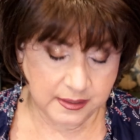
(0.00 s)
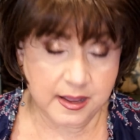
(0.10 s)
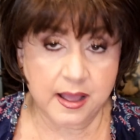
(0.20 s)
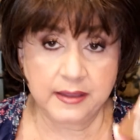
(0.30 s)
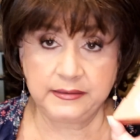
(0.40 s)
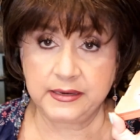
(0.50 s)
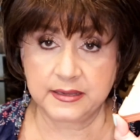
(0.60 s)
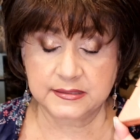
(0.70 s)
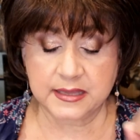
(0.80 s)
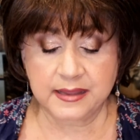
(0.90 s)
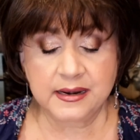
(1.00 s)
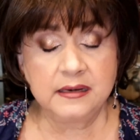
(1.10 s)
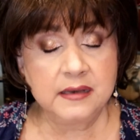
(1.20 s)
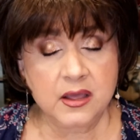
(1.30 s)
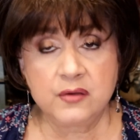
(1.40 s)
Kindness, and I
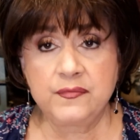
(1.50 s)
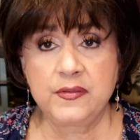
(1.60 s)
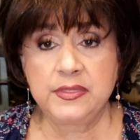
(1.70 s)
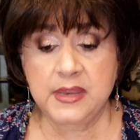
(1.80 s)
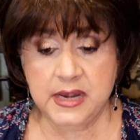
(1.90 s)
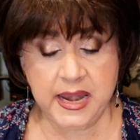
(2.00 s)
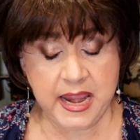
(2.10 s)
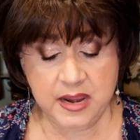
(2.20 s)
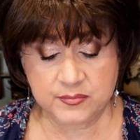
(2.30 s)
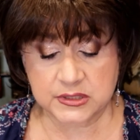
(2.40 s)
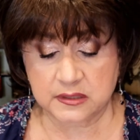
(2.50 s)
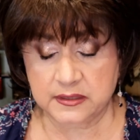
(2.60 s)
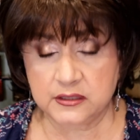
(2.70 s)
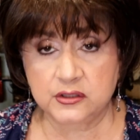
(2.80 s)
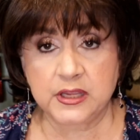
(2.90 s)
love the names
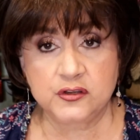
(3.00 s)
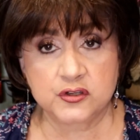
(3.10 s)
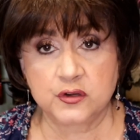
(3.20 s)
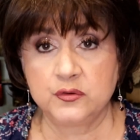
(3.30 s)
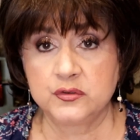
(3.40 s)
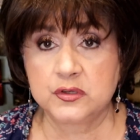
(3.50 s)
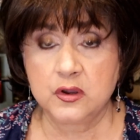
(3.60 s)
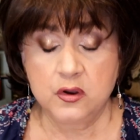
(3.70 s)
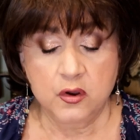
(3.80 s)
that they chose